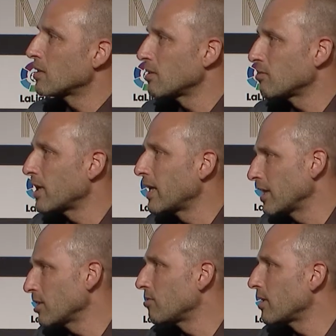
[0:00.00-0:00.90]
to the
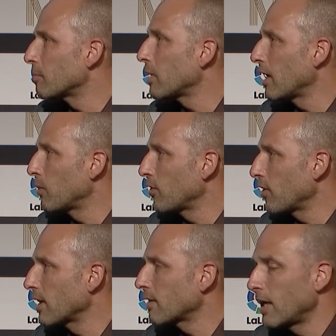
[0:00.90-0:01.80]
financial fair play. We
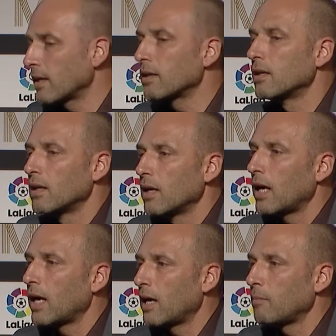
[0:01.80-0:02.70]
think that
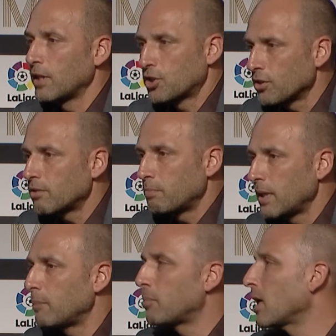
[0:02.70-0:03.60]
um, it should
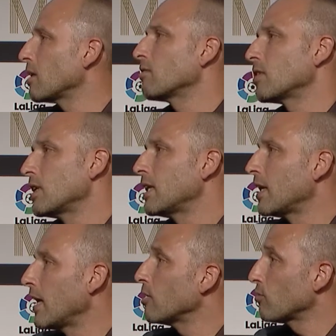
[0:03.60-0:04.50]
be part of the
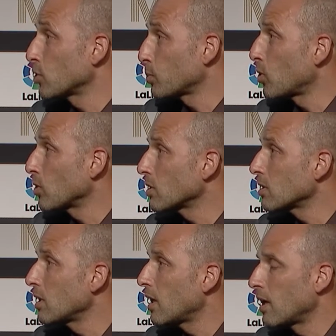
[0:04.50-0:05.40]
DNA of the sport.
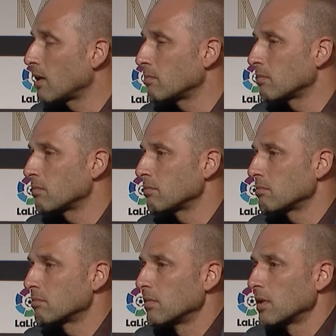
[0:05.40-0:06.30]
Um,
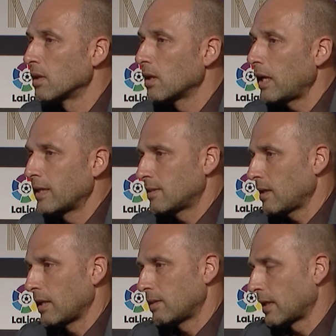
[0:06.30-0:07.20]
at,
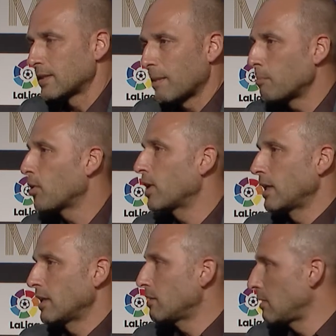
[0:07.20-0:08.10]
at, at some point,
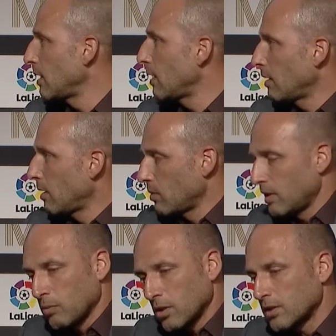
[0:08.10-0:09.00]
it, there,
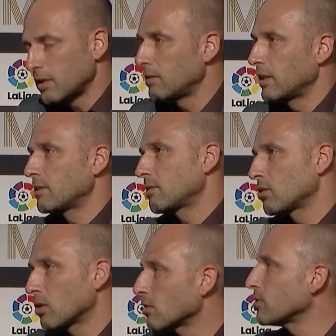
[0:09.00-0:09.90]
there was this
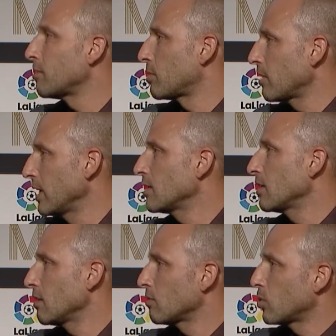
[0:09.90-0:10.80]
sort of separation
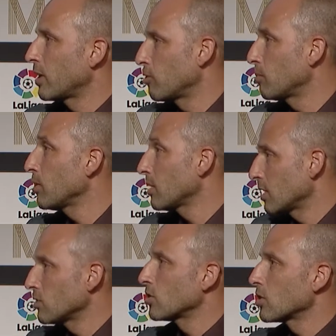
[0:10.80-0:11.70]
of where football does
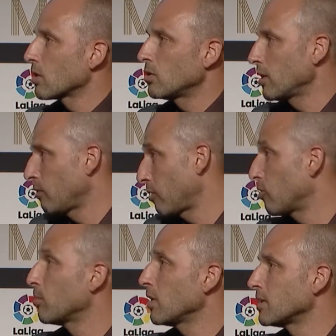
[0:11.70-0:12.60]
social good and where
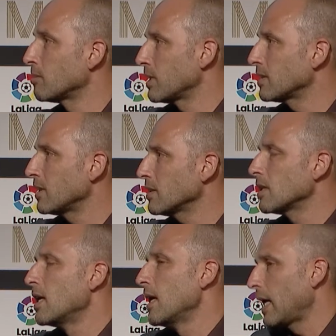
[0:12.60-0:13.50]
football is a business.
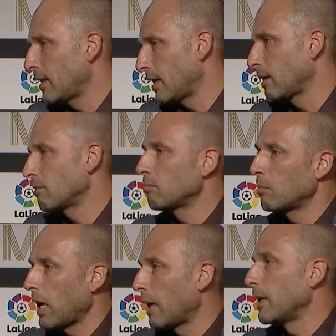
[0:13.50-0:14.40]
And then
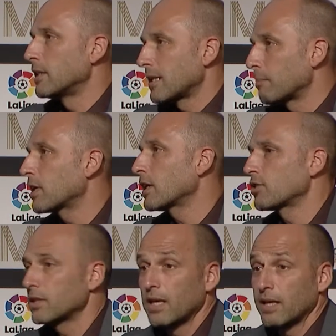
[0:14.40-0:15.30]
uh, in some
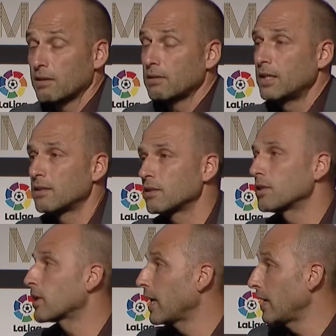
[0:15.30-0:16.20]
countries, like here in the
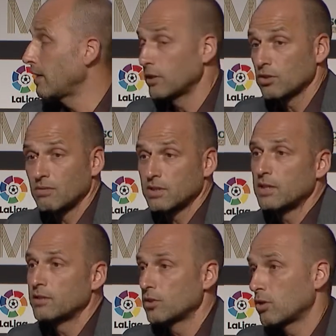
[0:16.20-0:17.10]
UK, there's
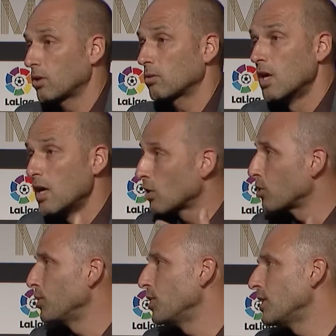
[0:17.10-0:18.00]
obviously this whole
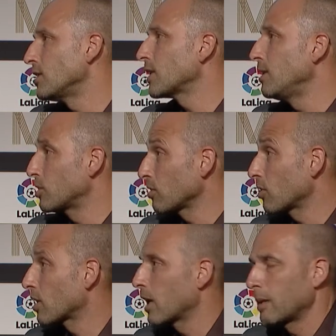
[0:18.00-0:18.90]
community schemes of the
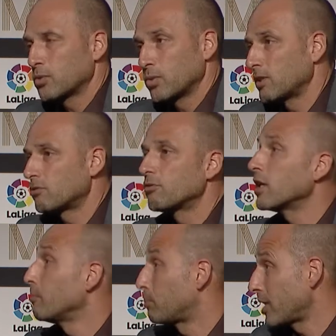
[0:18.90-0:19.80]
clubs, which is really
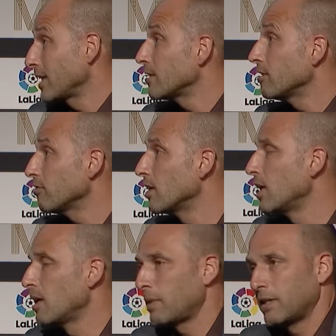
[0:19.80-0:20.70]
impressive.
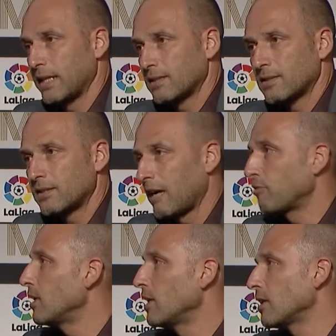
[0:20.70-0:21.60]
But that's
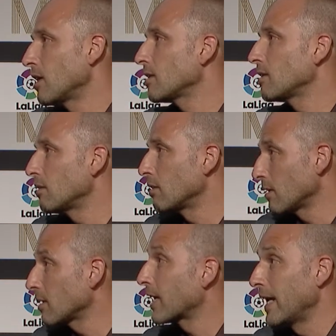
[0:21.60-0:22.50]
definitely not, not
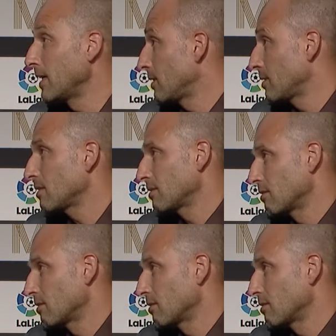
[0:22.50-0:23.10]
the case